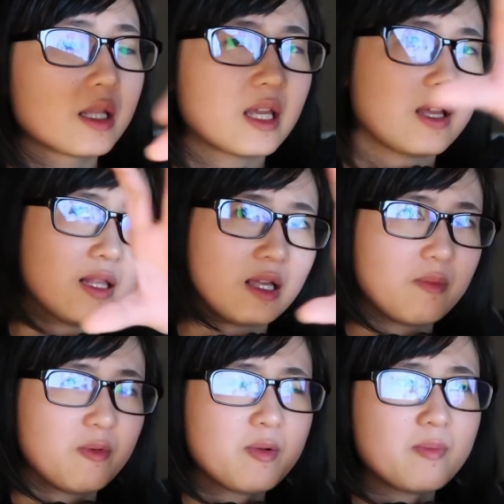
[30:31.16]
that,
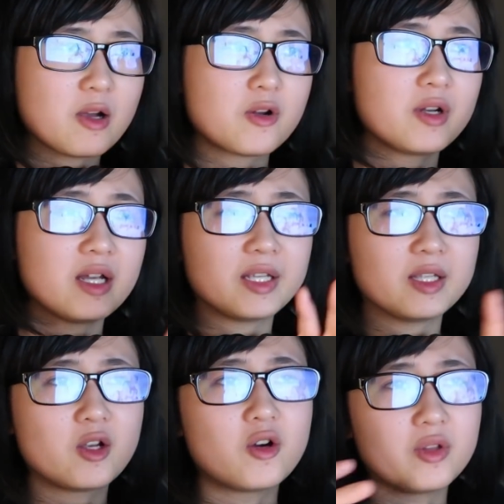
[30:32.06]
like, maybe Makorin
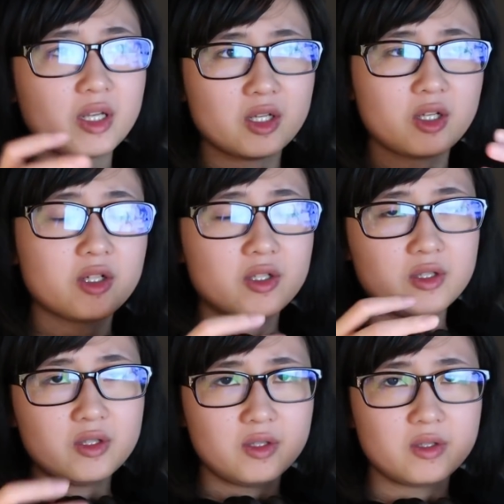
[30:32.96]
has
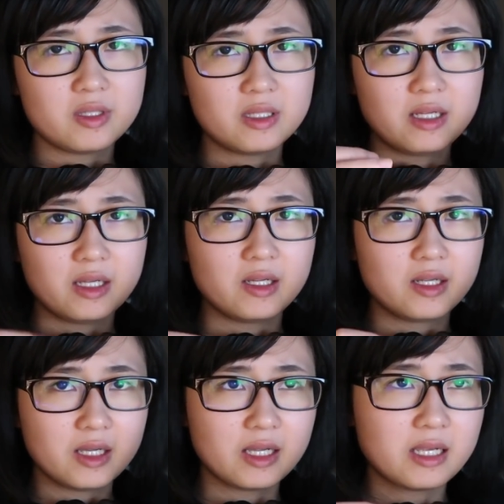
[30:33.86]
connection, like
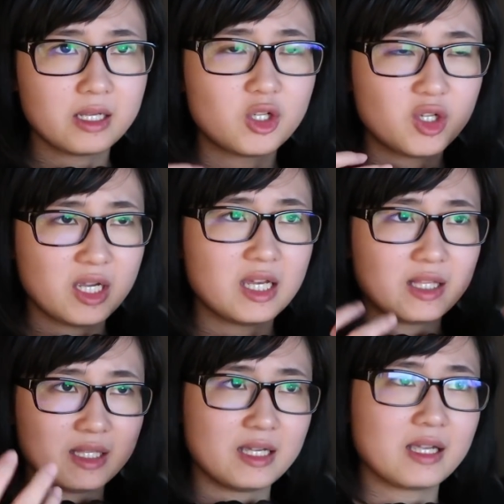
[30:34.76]
she
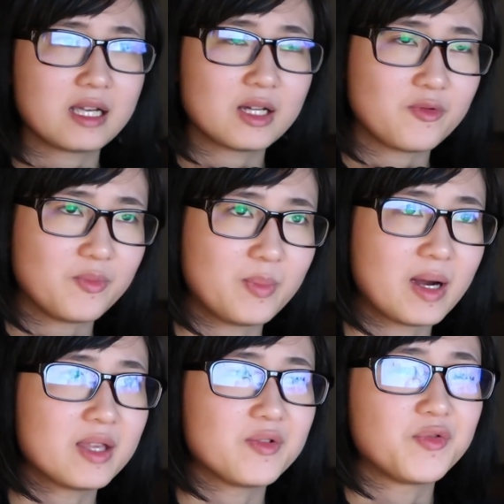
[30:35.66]
can like kind of
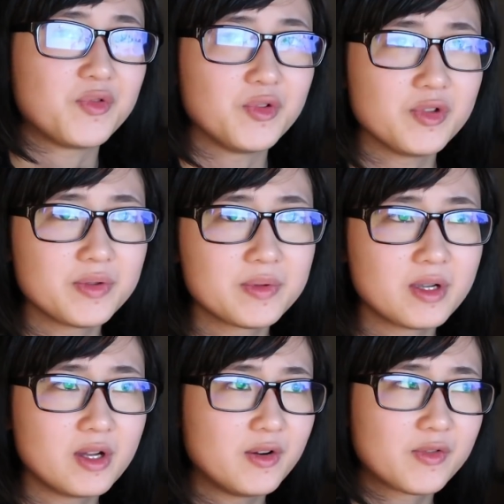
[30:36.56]
buy the fruit
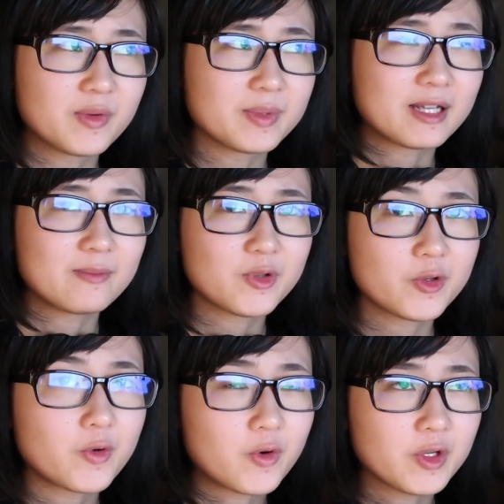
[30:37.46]
from some
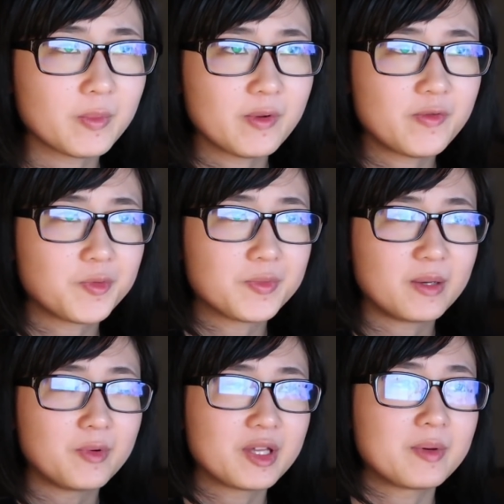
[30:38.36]
source, maybe from
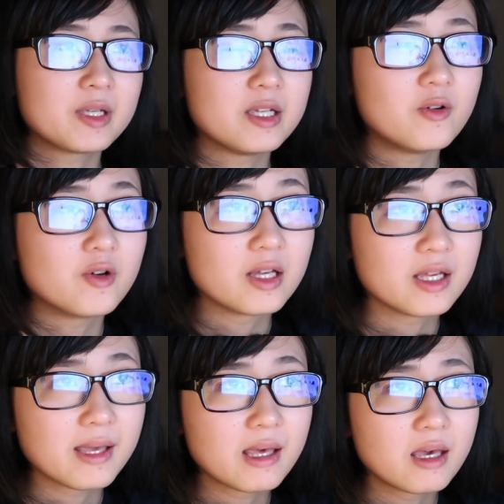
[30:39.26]
Damotamaki or
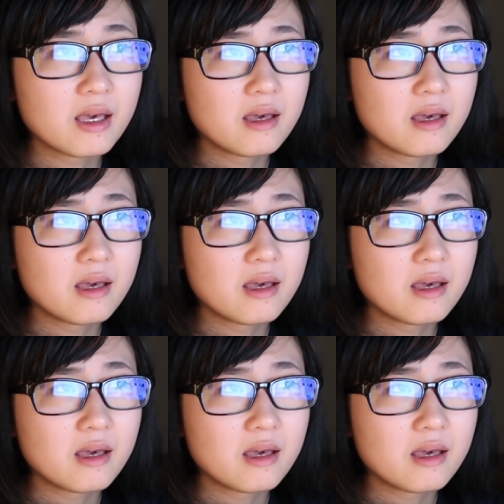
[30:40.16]
like